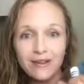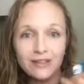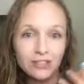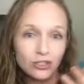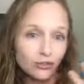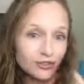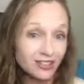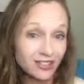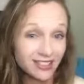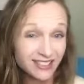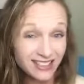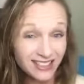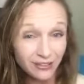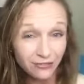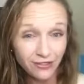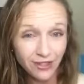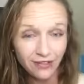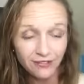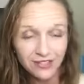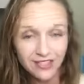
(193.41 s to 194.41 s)
your
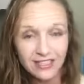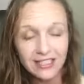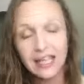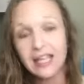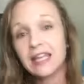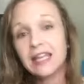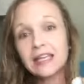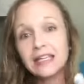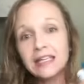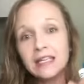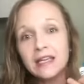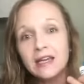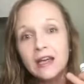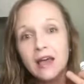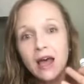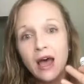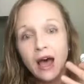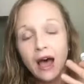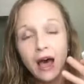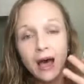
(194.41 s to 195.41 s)
sensitivity of skin,
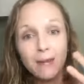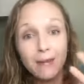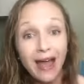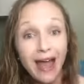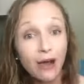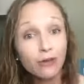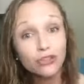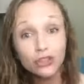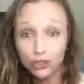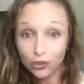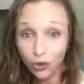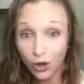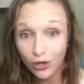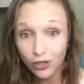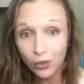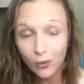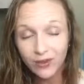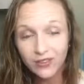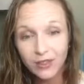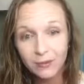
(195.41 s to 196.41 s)
how
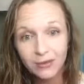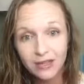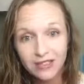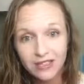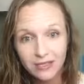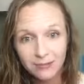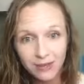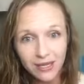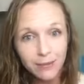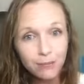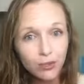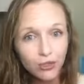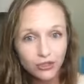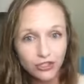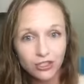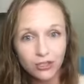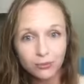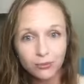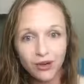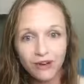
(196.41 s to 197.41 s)
strong you want the blend to be,
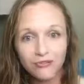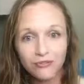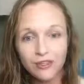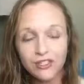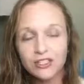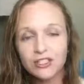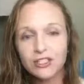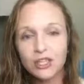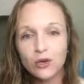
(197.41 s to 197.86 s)
personal preference.